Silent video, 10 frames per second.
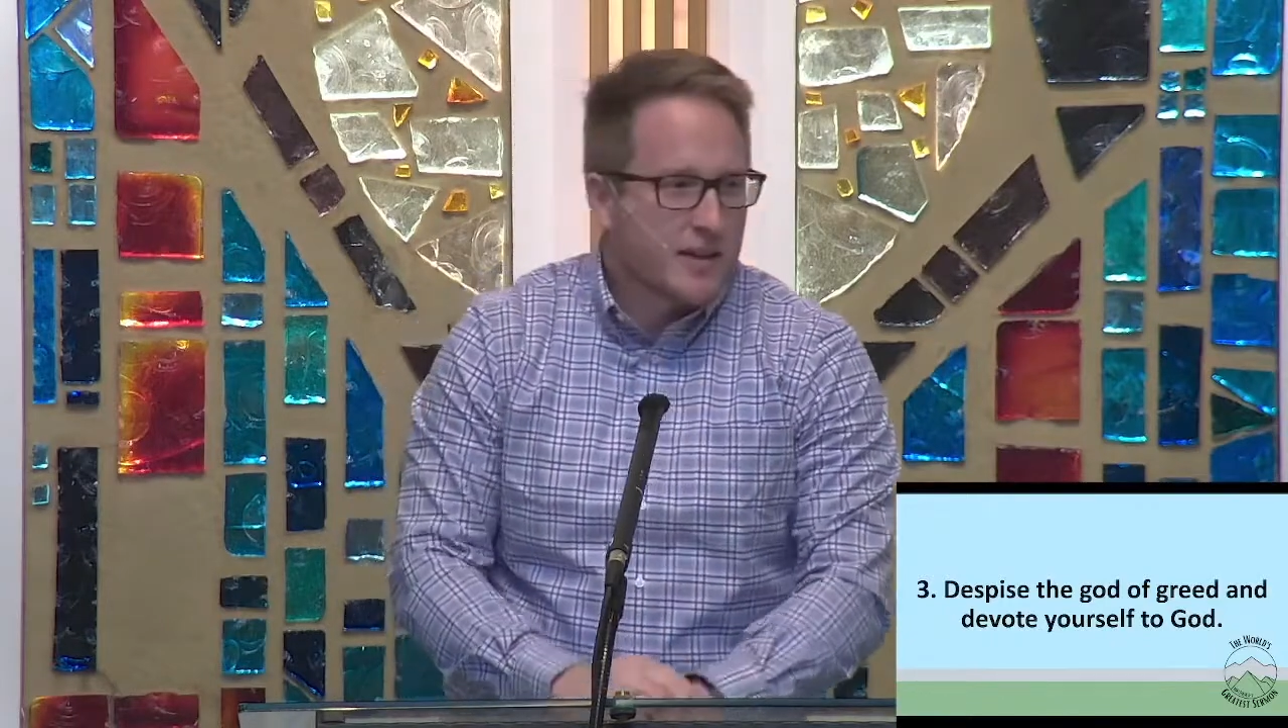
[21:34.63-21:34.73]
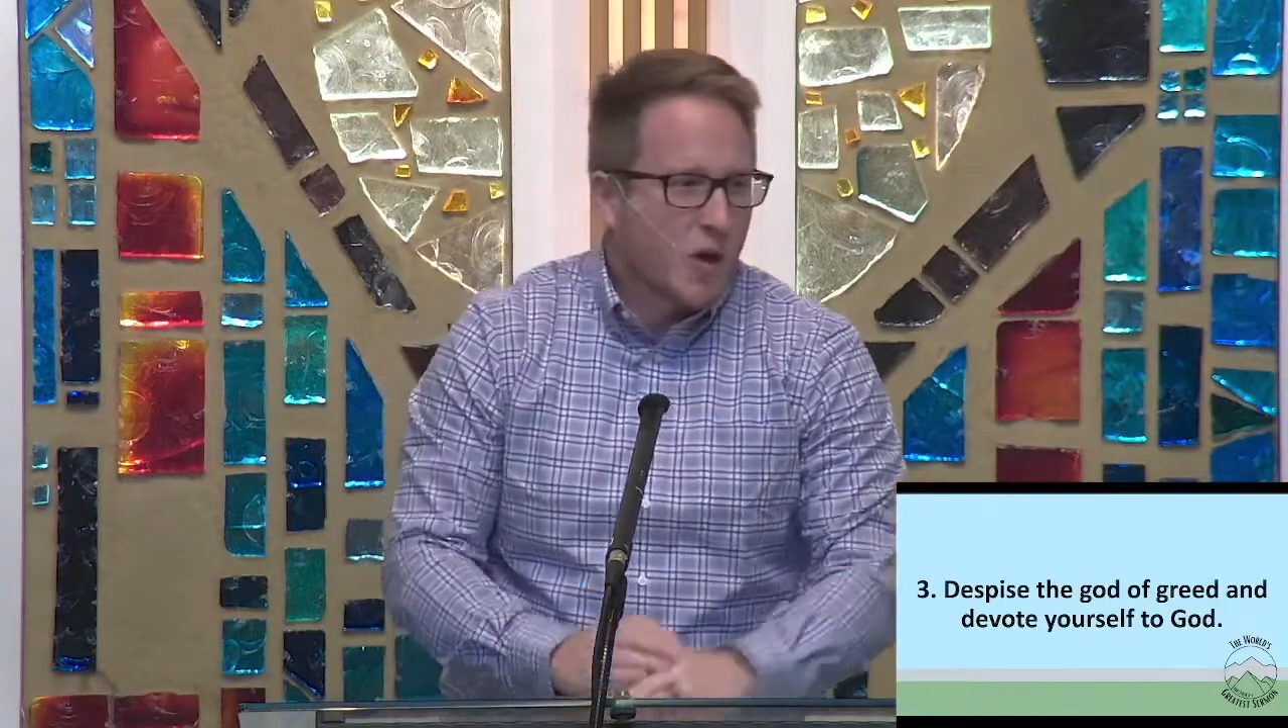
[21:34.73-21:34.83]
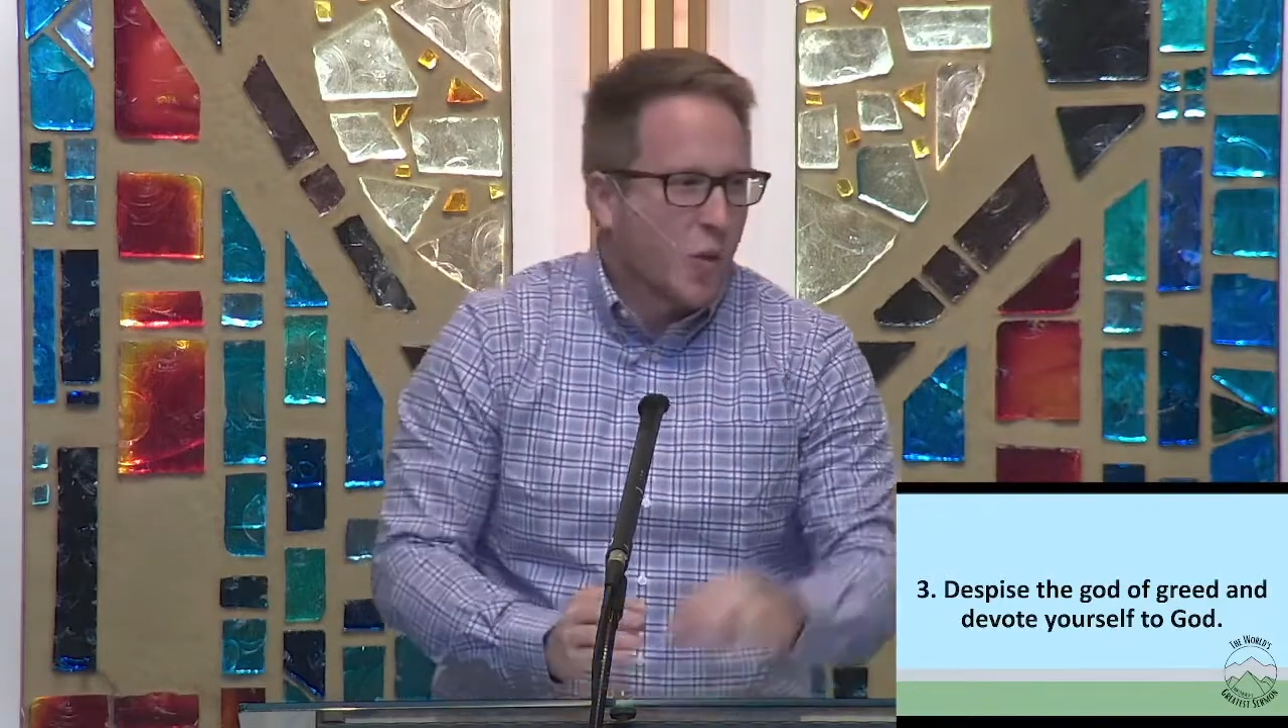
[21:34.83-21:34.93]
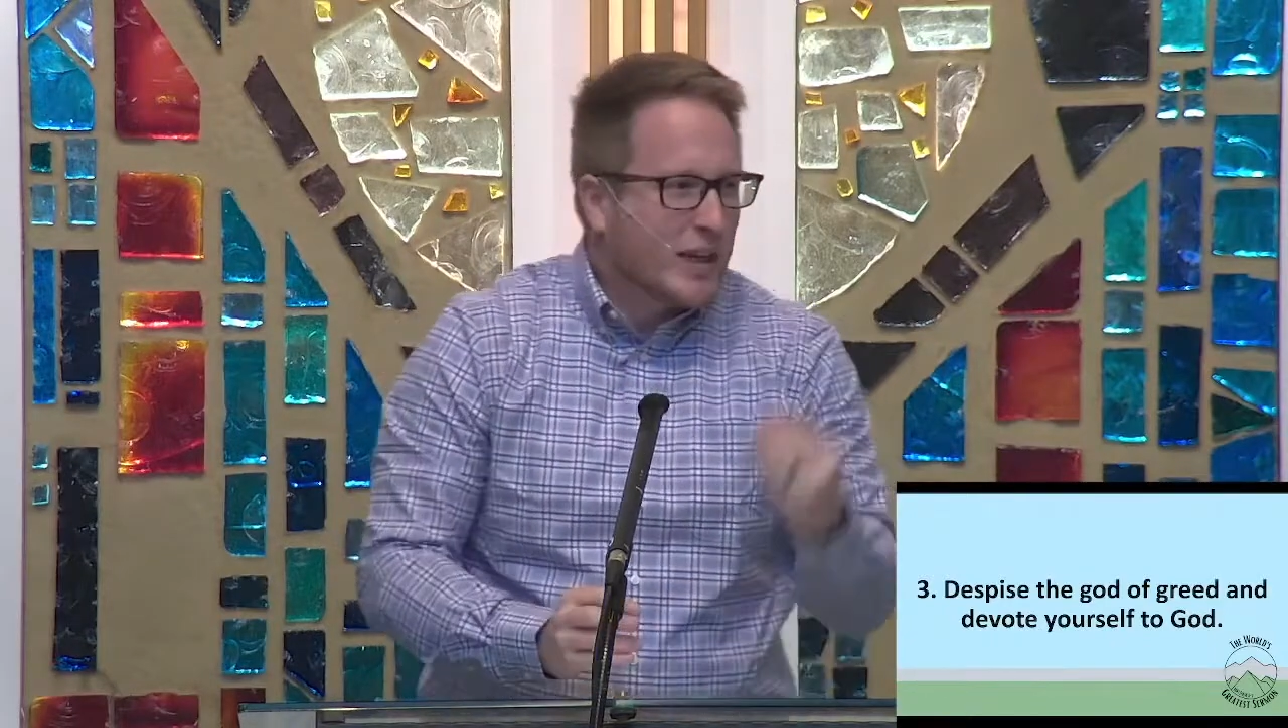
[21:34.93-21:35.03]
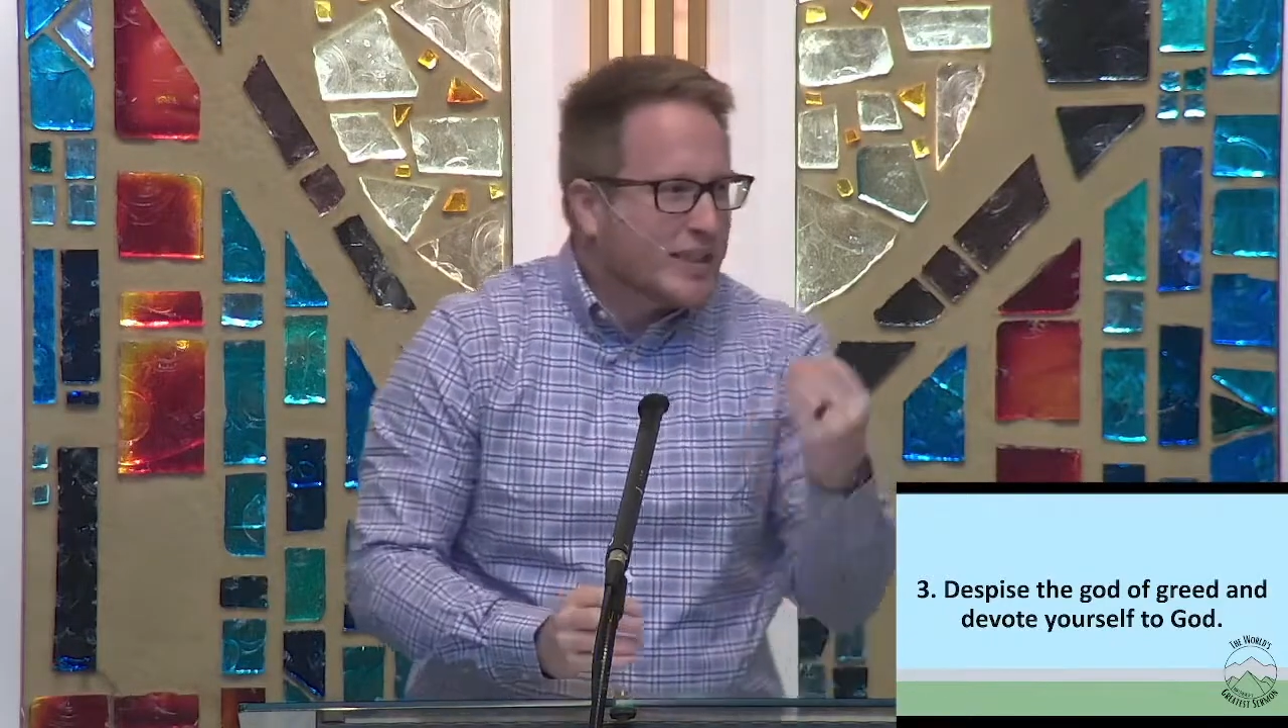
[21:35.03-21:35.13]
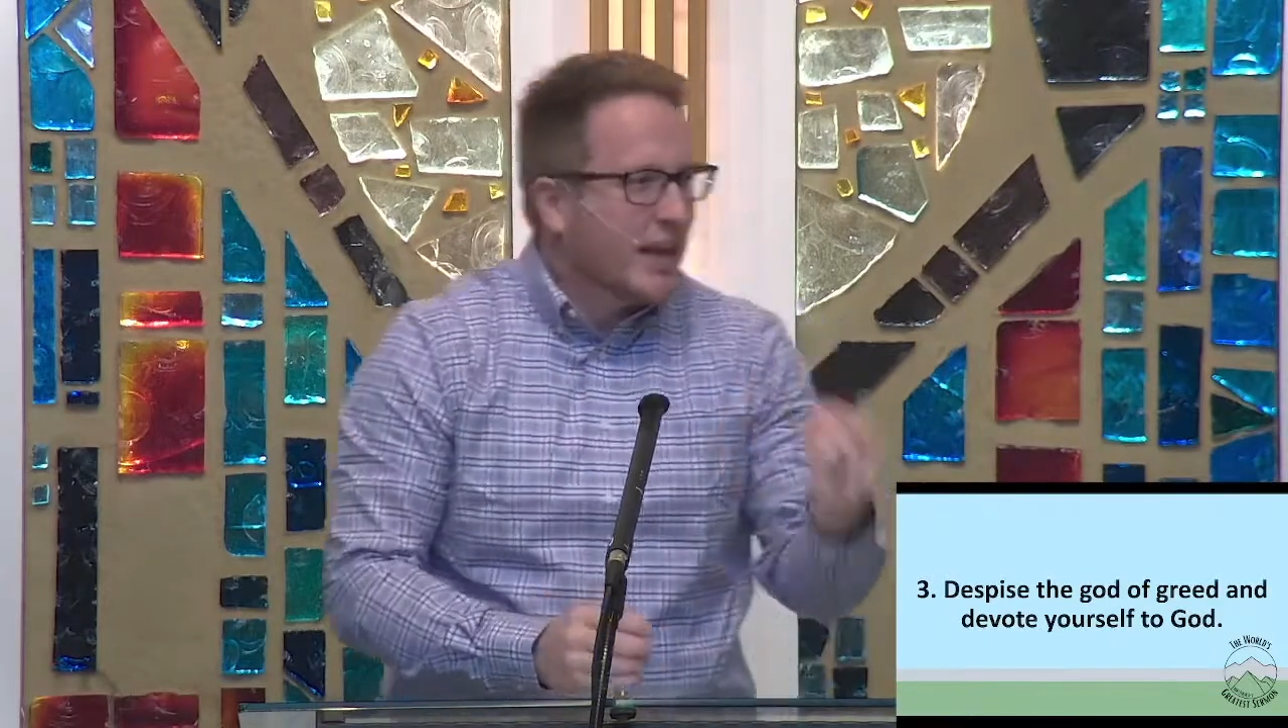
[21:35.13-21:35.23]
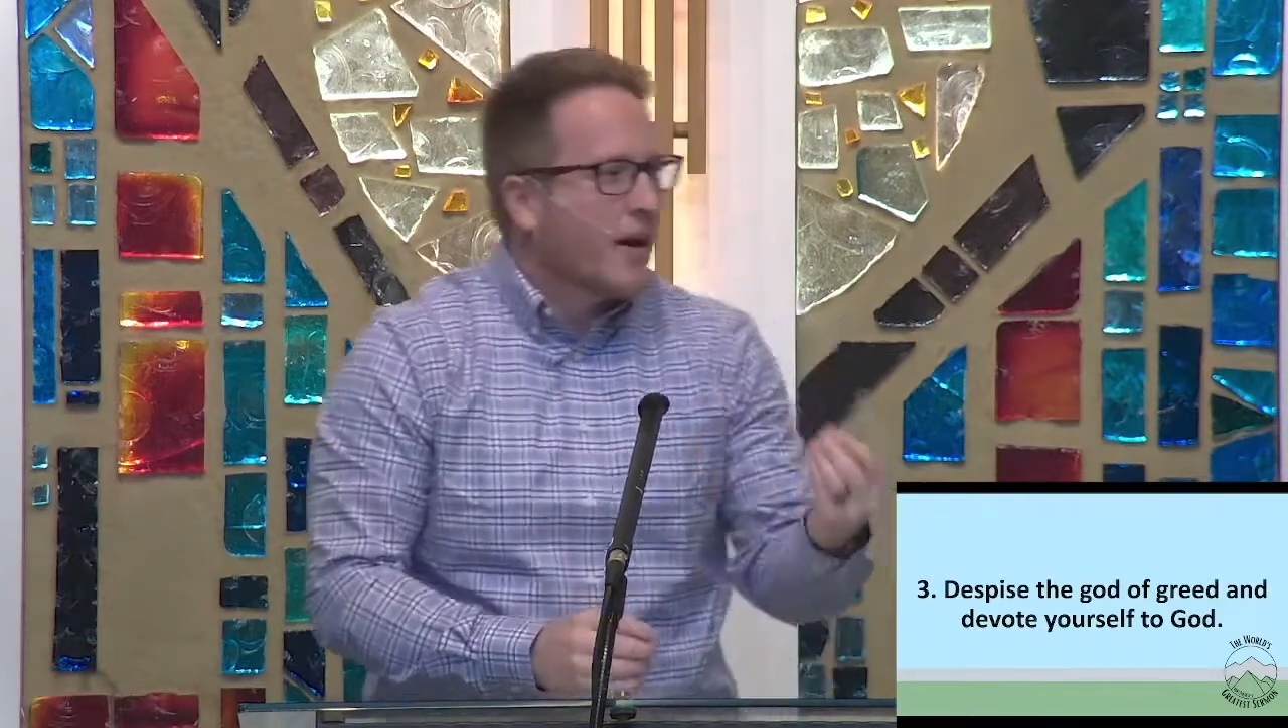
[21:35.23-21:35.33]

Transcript: We set